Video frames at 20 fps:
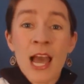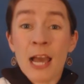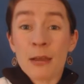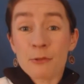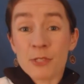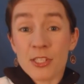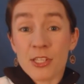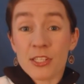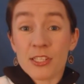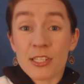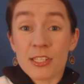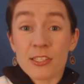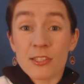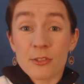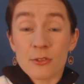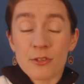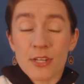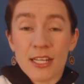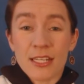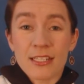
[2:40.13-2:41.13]
I was just a
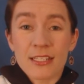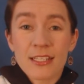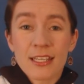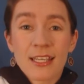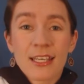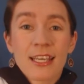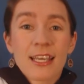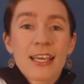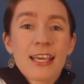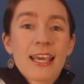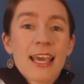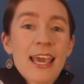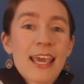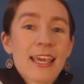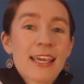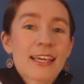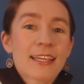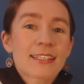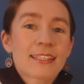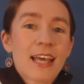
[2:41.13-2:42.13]
student.
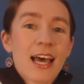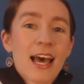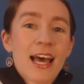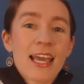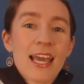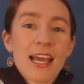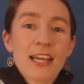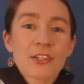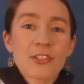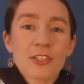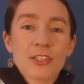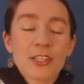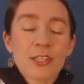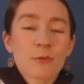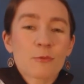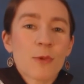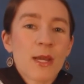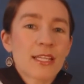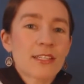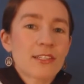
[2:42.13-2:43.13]
And I
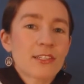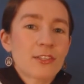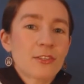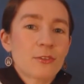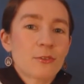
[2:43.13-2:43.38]
actually went